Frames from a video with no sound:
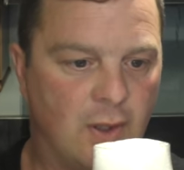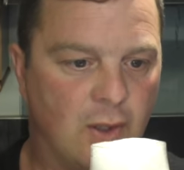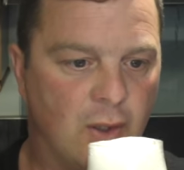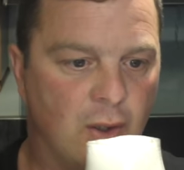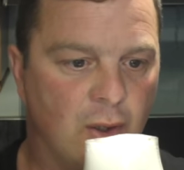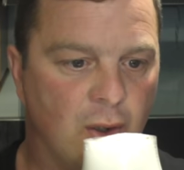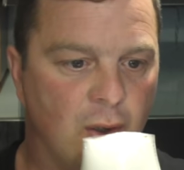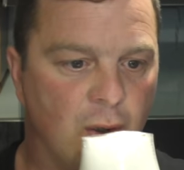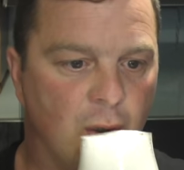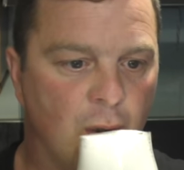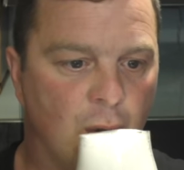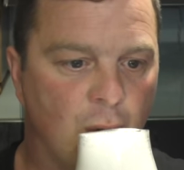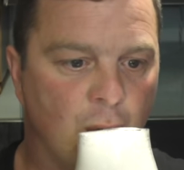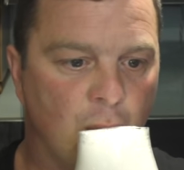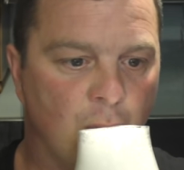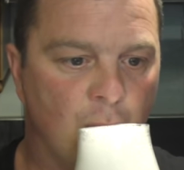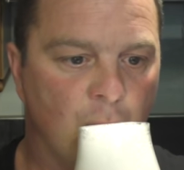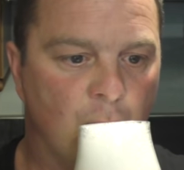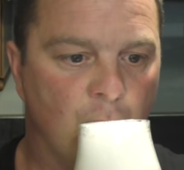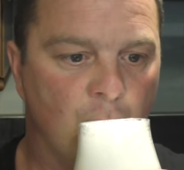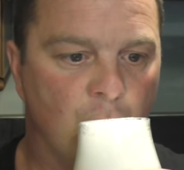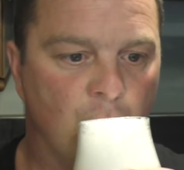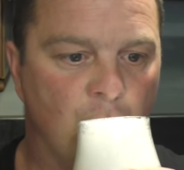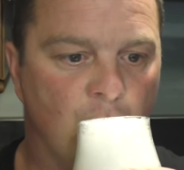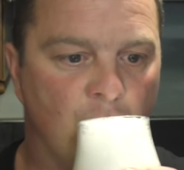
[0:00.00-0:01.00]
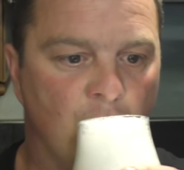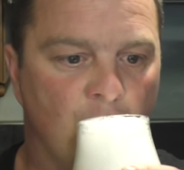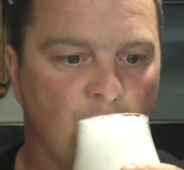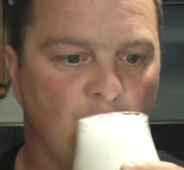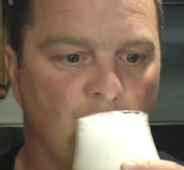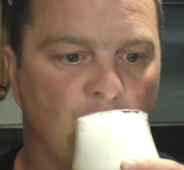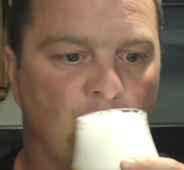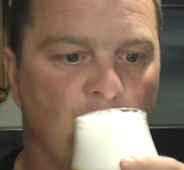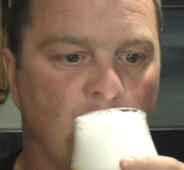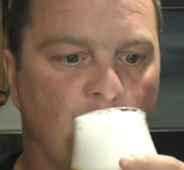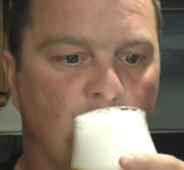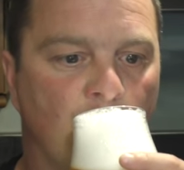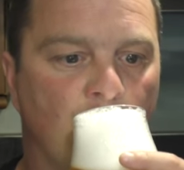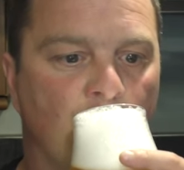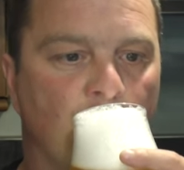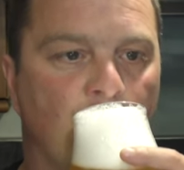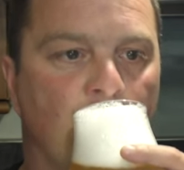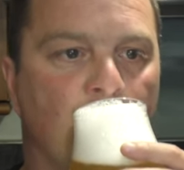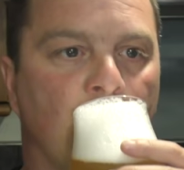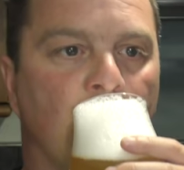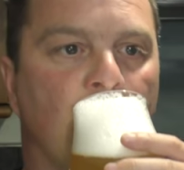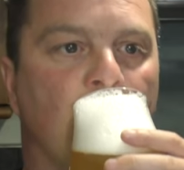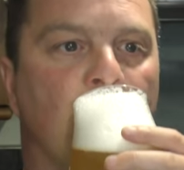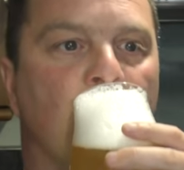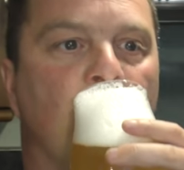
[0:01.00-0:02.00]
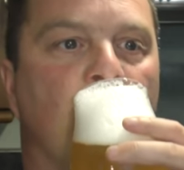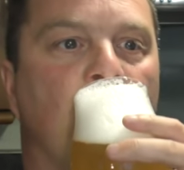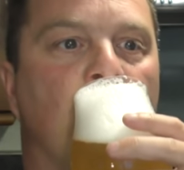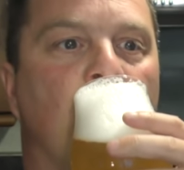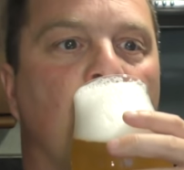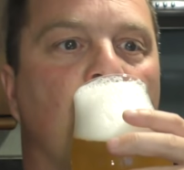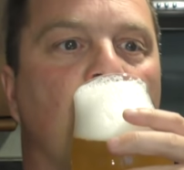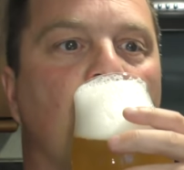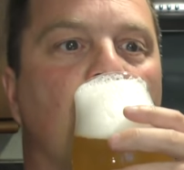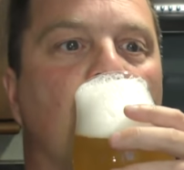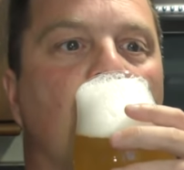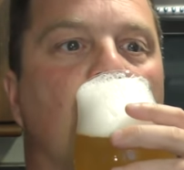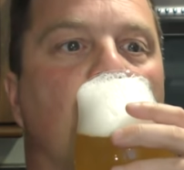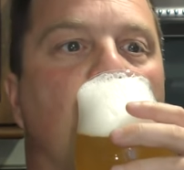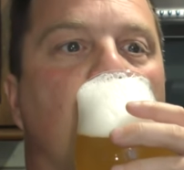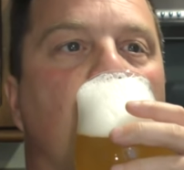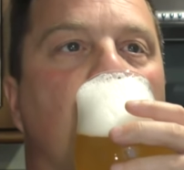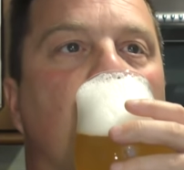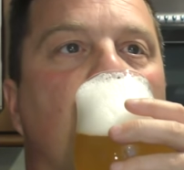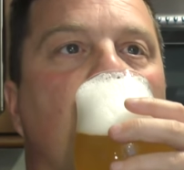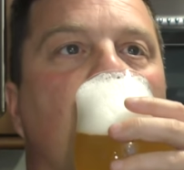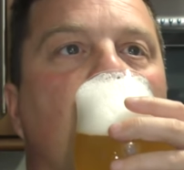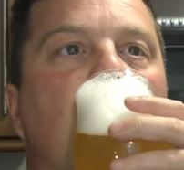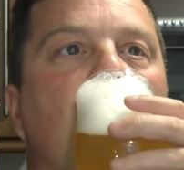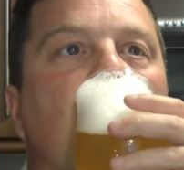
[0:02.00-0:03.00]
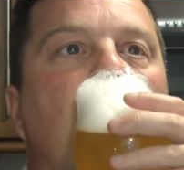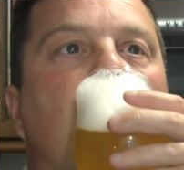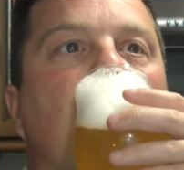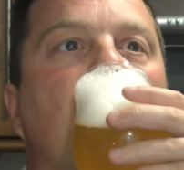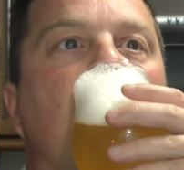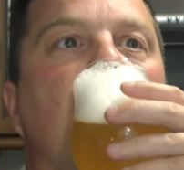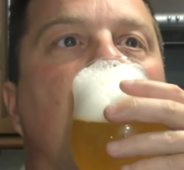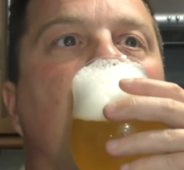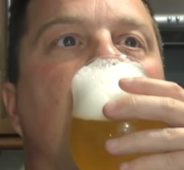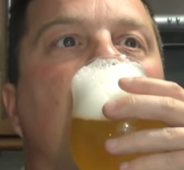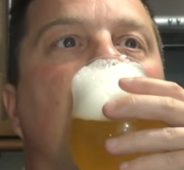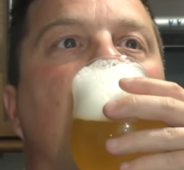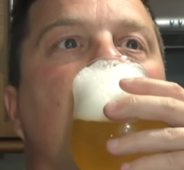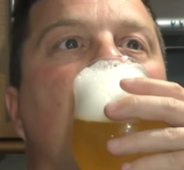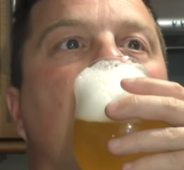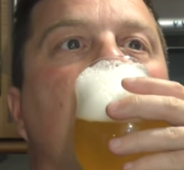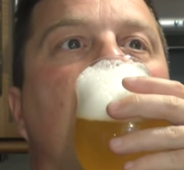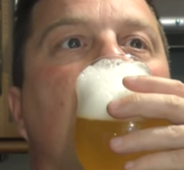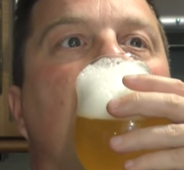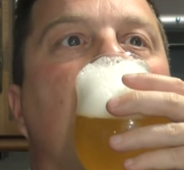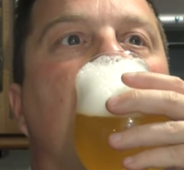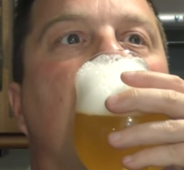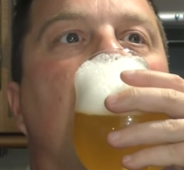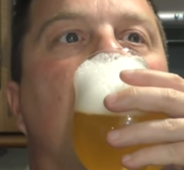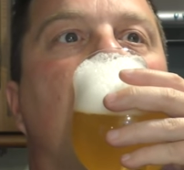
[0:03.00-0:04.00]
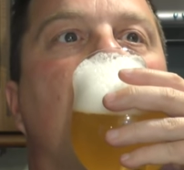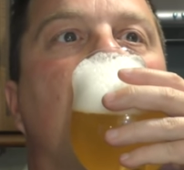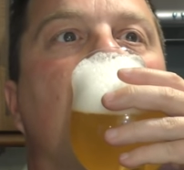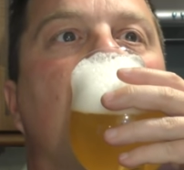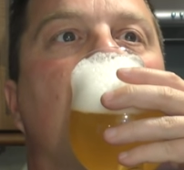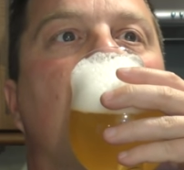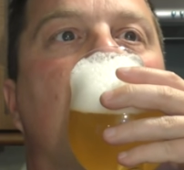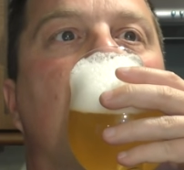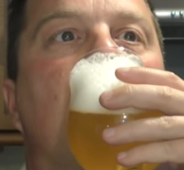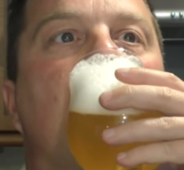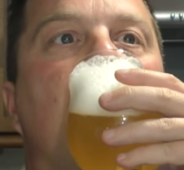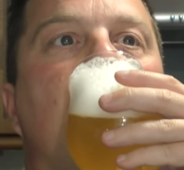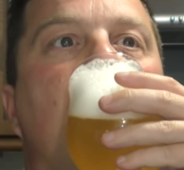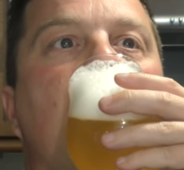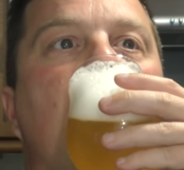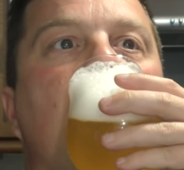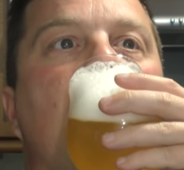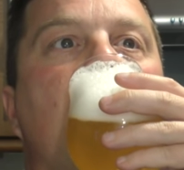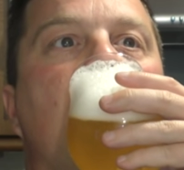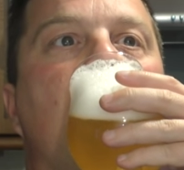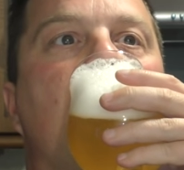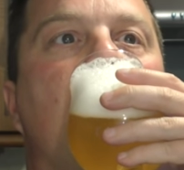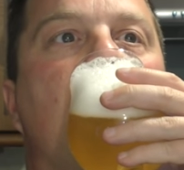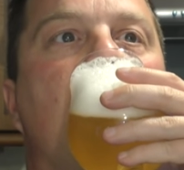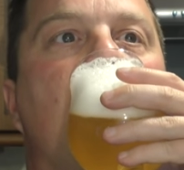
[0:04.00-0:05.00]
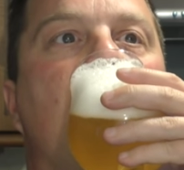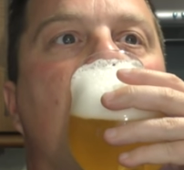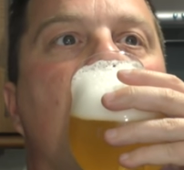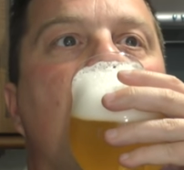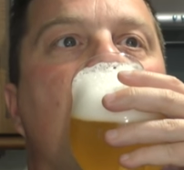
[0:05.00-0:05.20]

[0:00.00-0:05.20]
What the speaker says: Nothing is said.